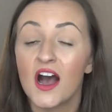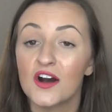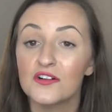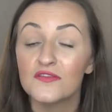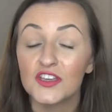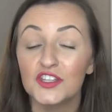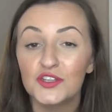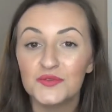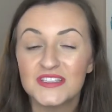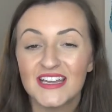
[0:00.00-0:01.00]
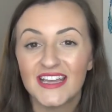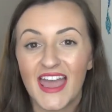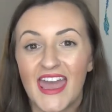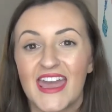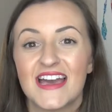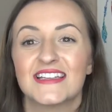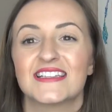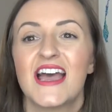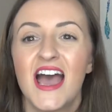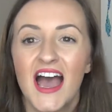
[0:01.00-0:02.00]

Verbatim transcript: of using, and